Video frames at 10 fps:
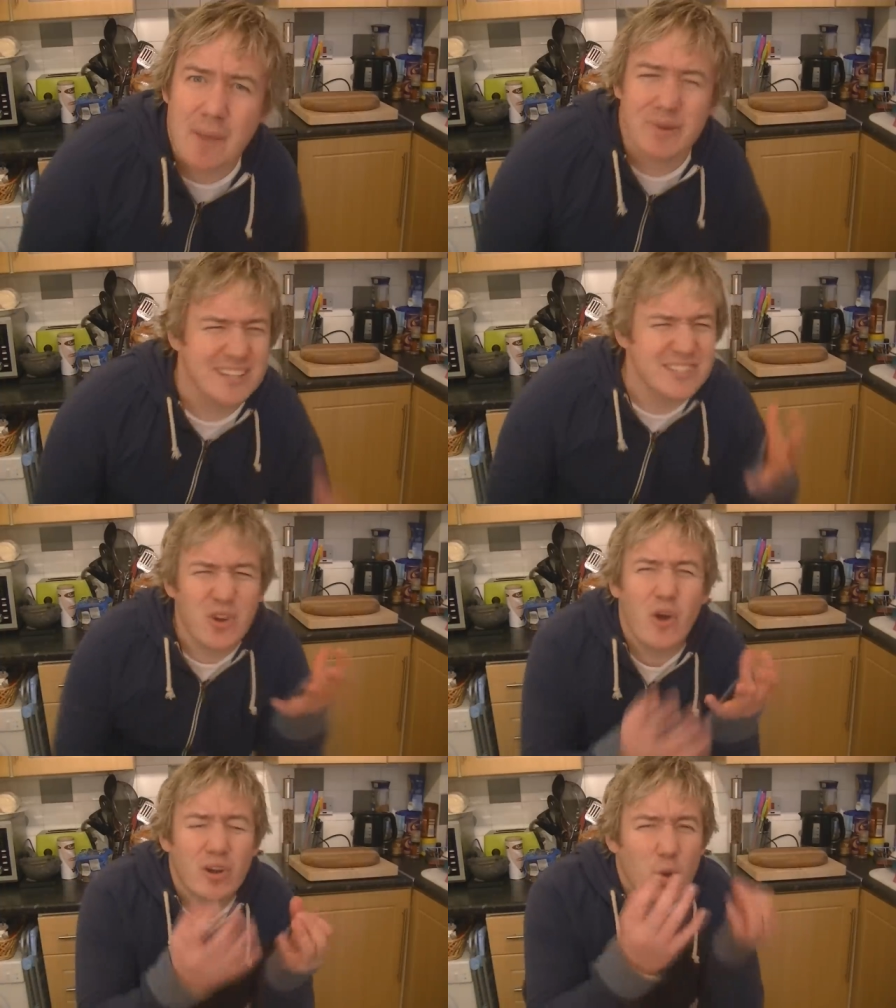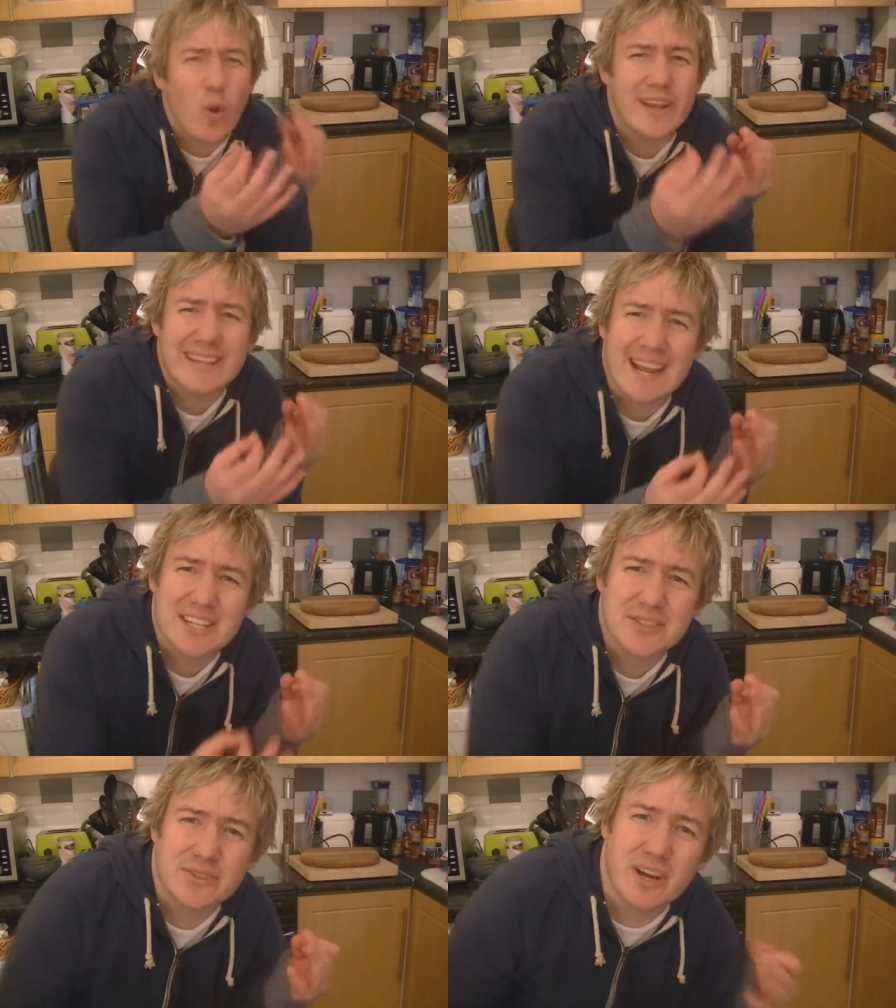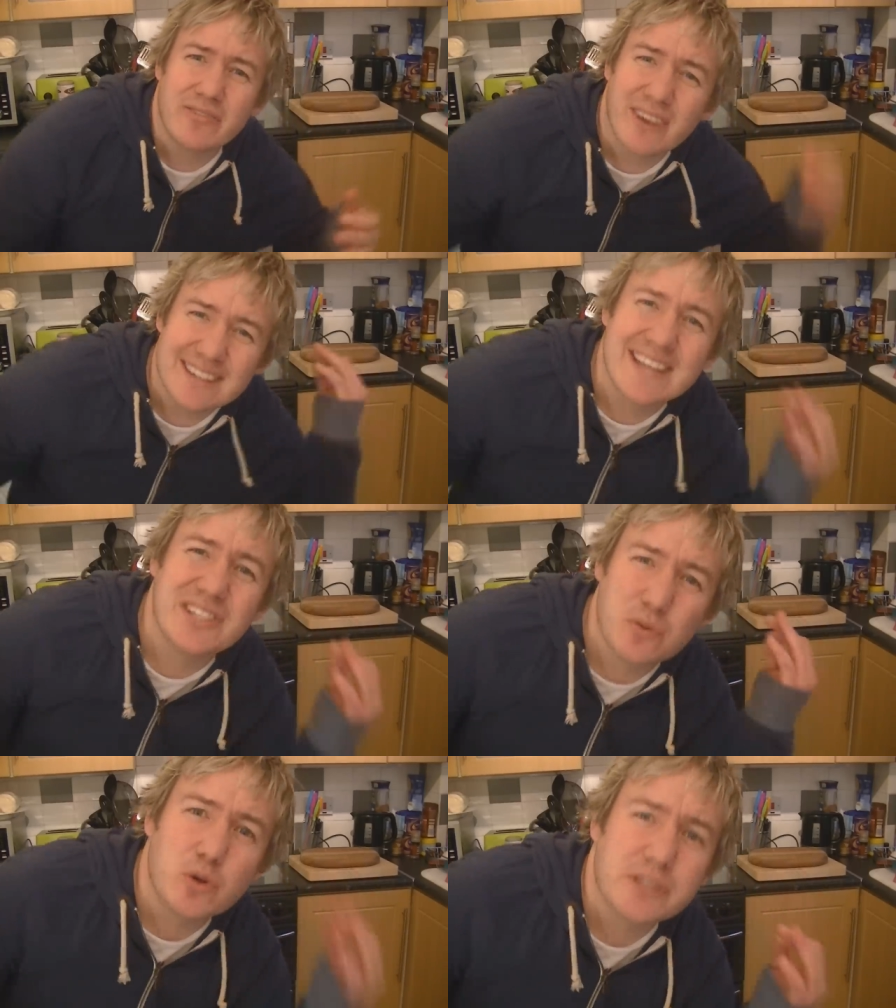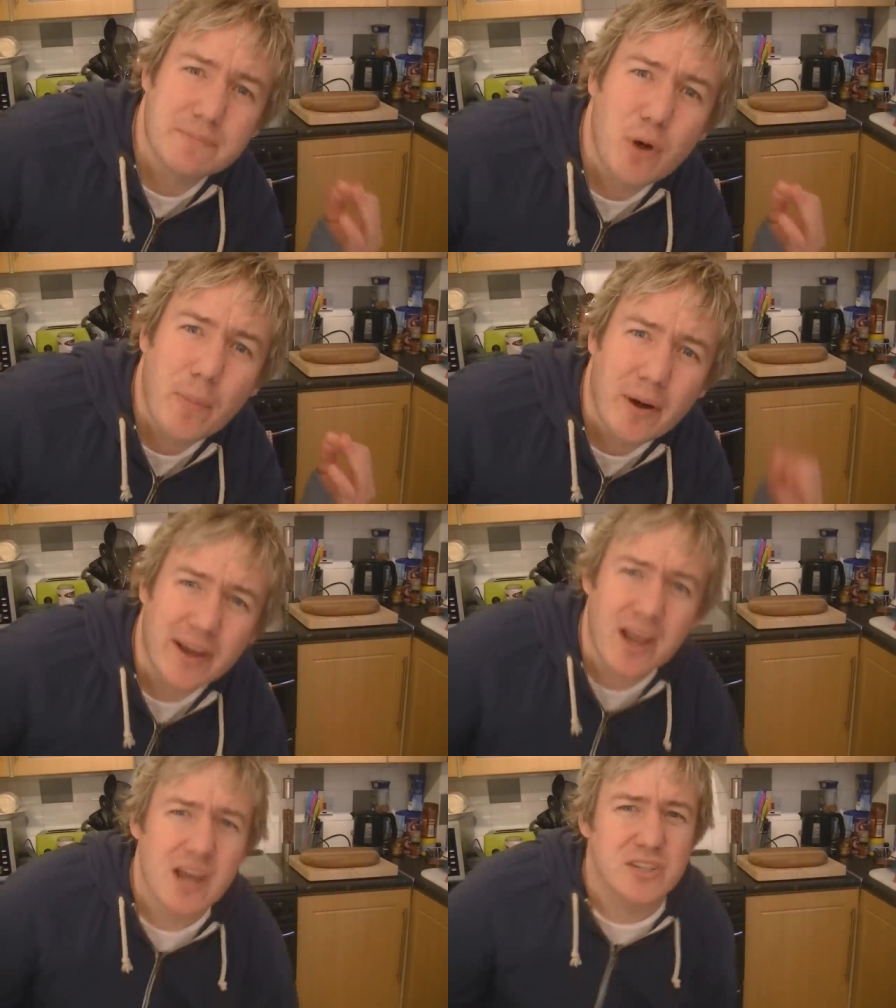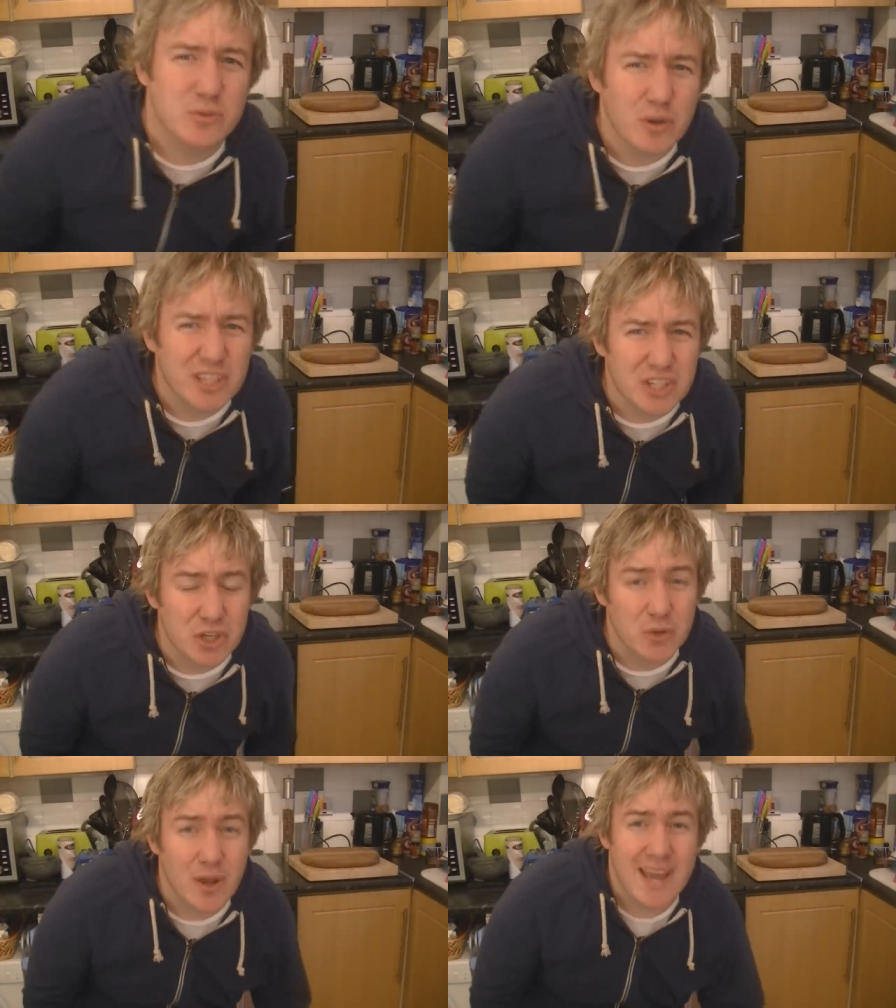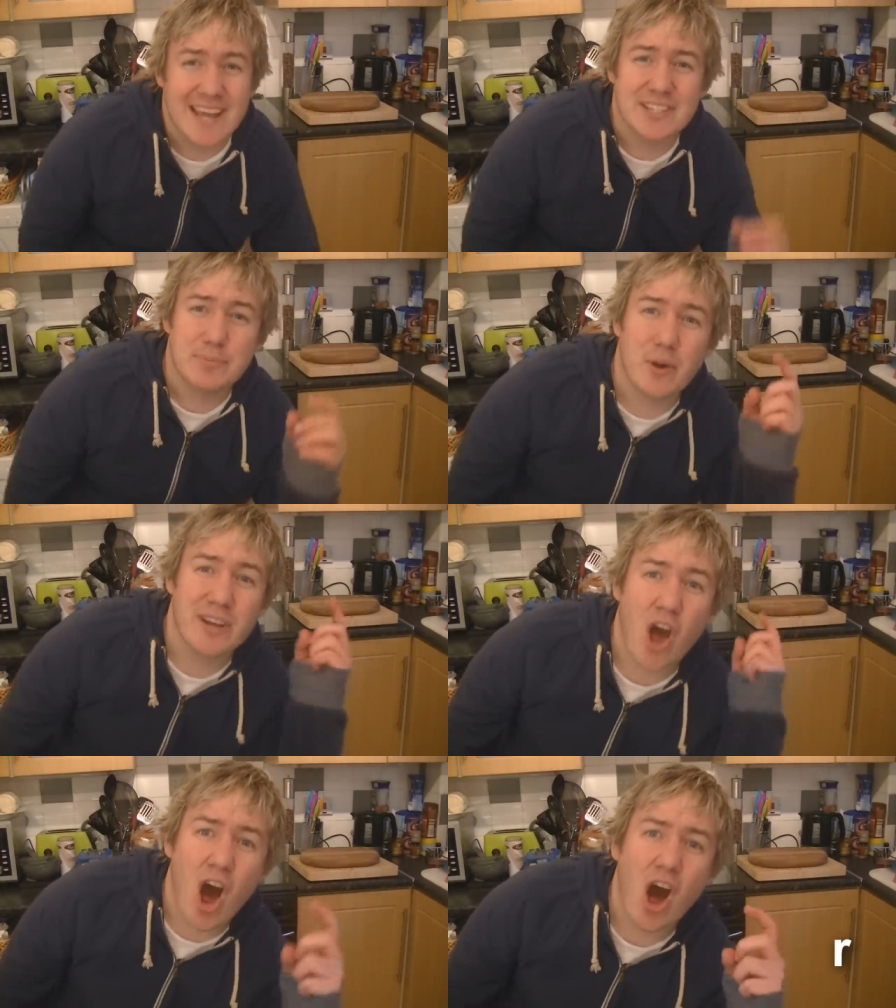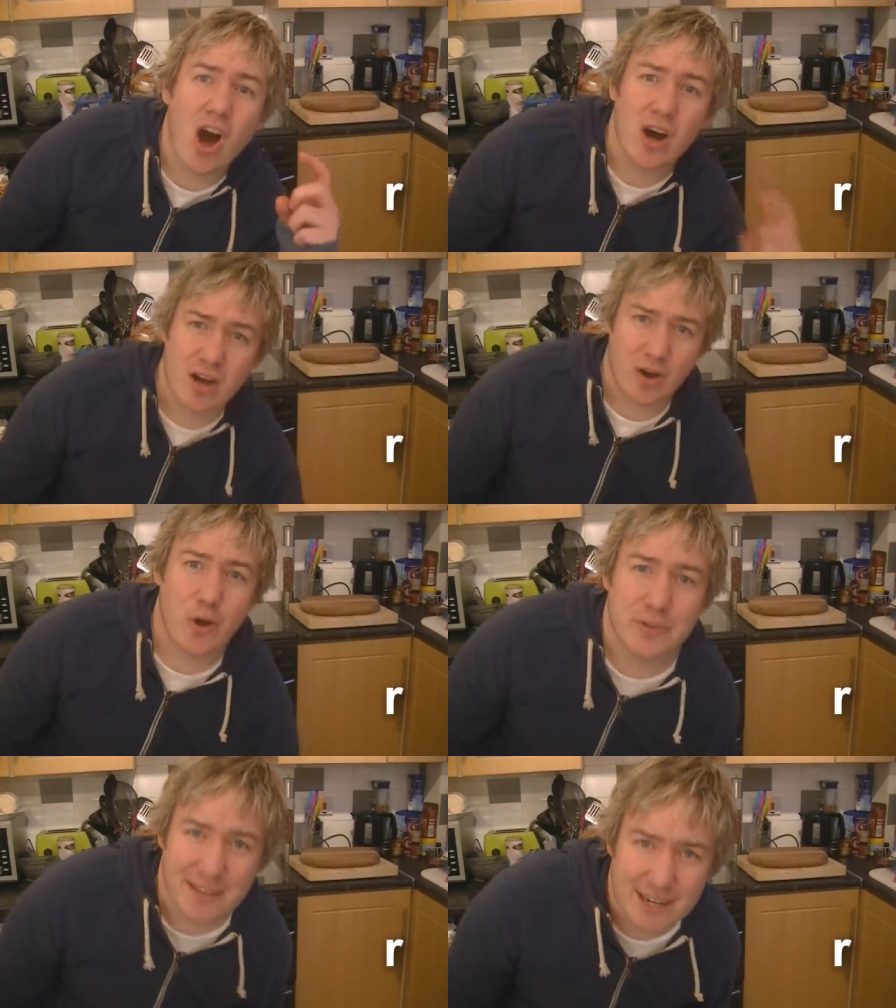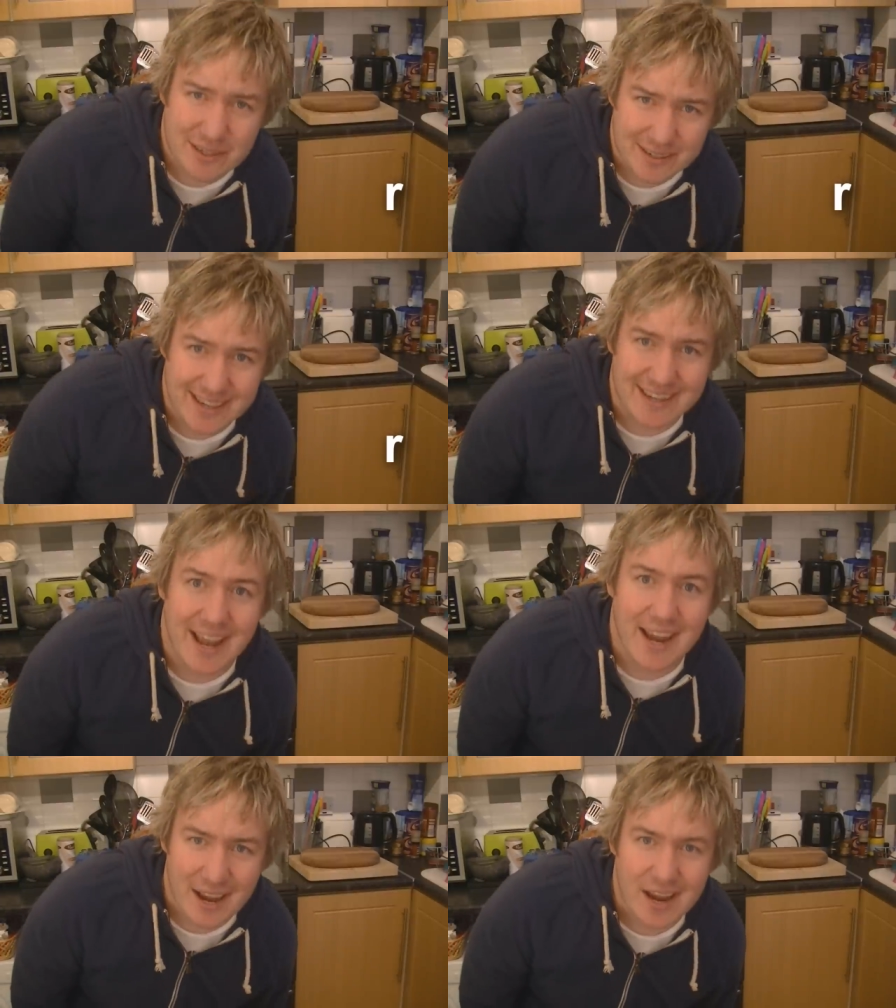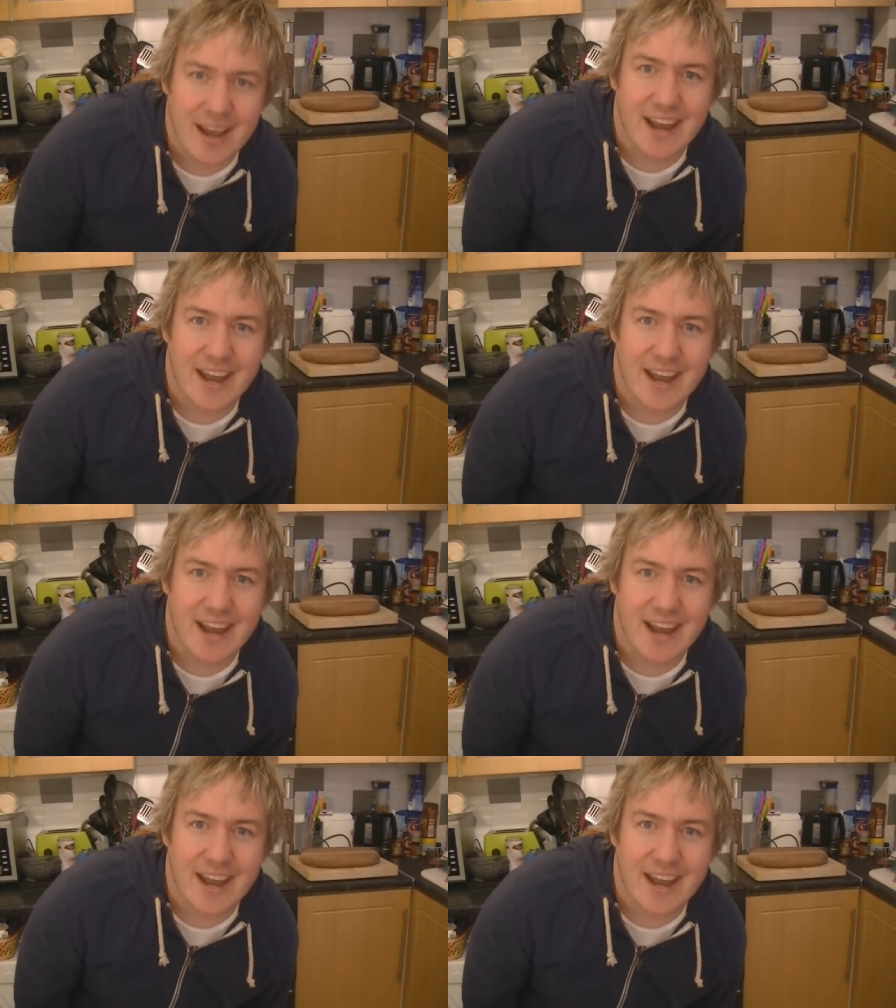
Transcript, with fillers: But it's not quite gangster enough unless you're watching Popeye. So what you do is you put an R on the end of it, okay?